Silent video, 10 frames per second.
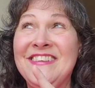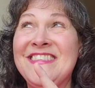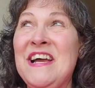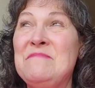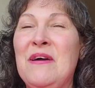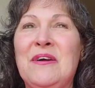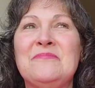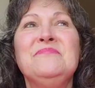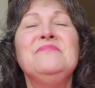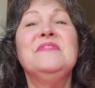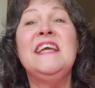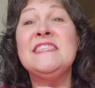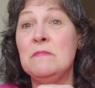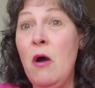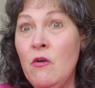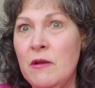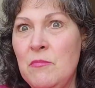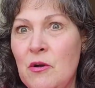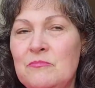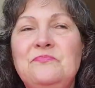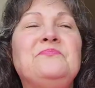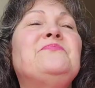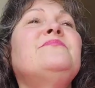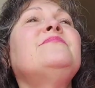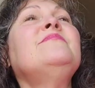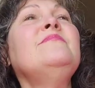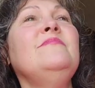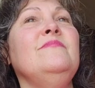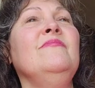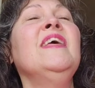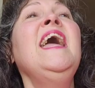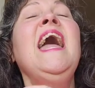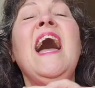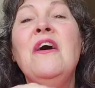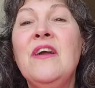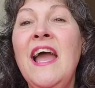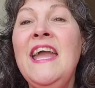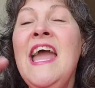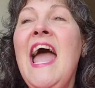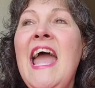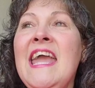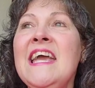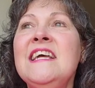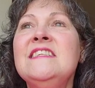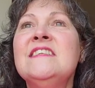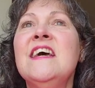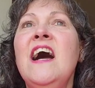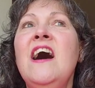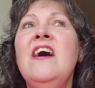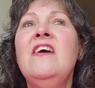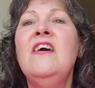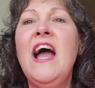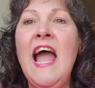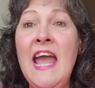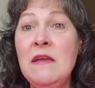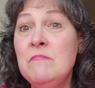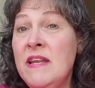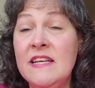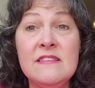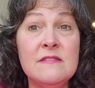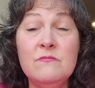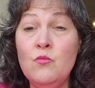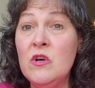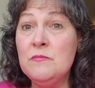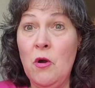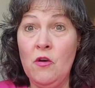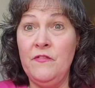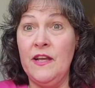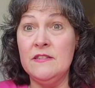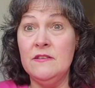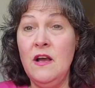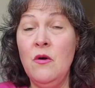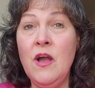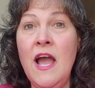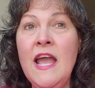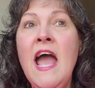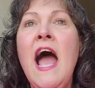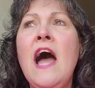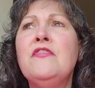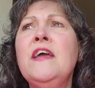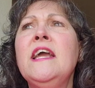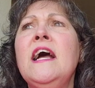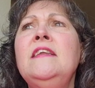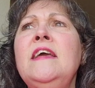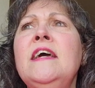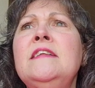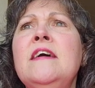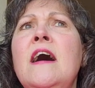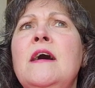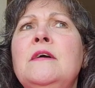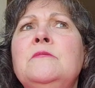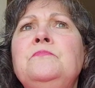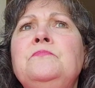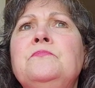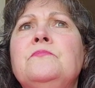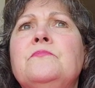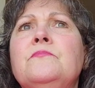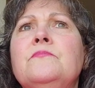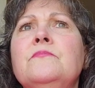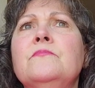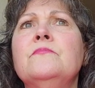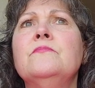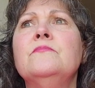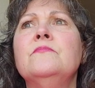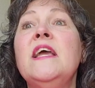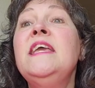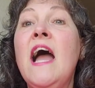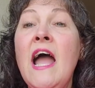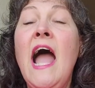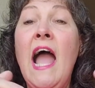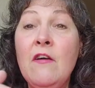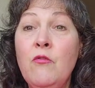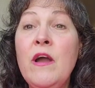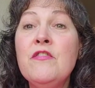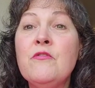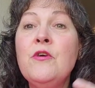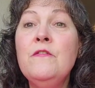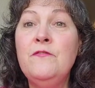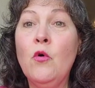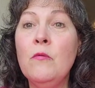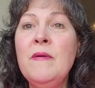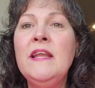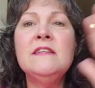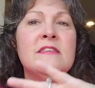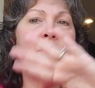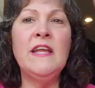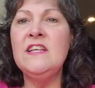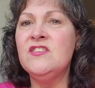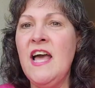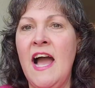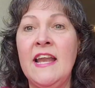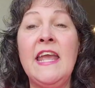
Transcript: That's that bird. It's a mockingbird. Okay, and uh, eight minutes was perfect. Okay, I think I did... Um, yeah, halfway through, four minutes on each side